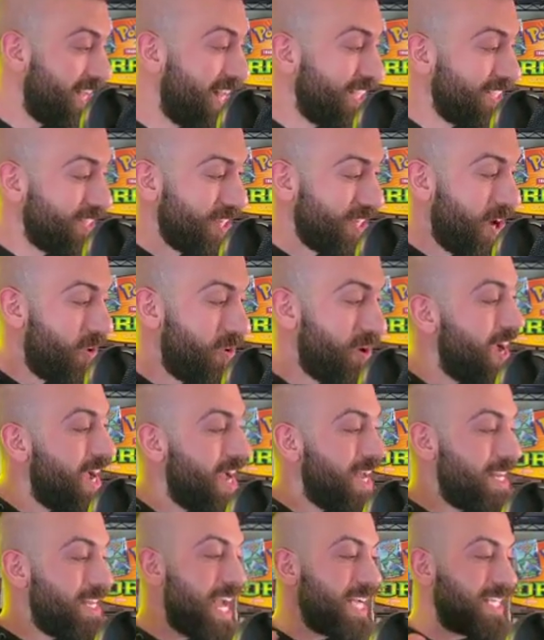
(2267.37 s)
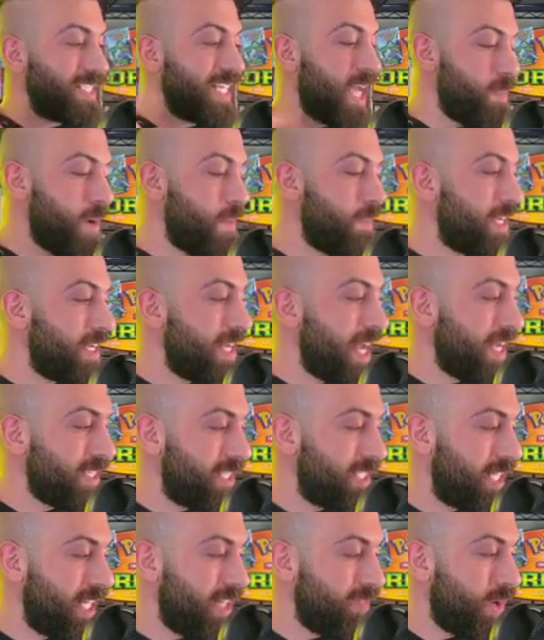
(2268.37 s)
So next up, I'm going to announce
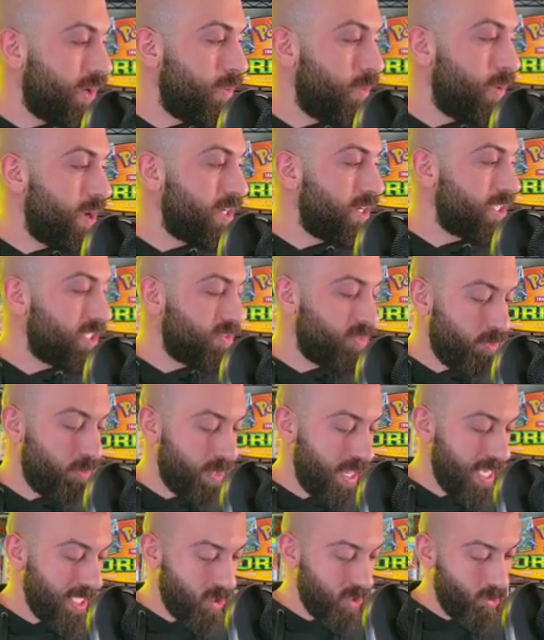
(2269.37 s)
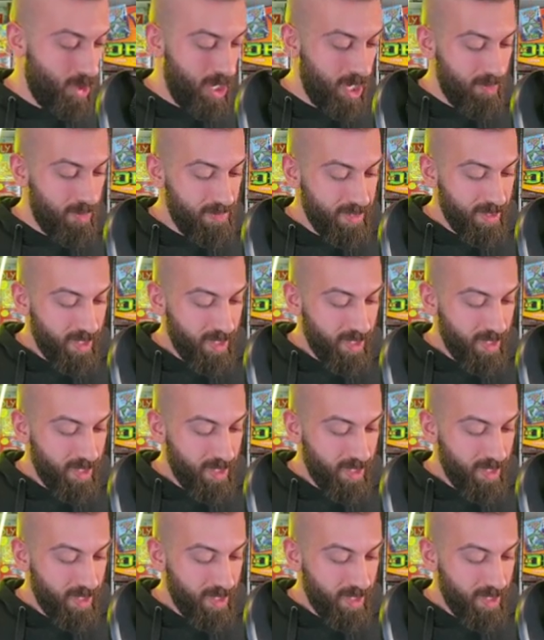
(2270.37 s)
the giveaway winners from last week.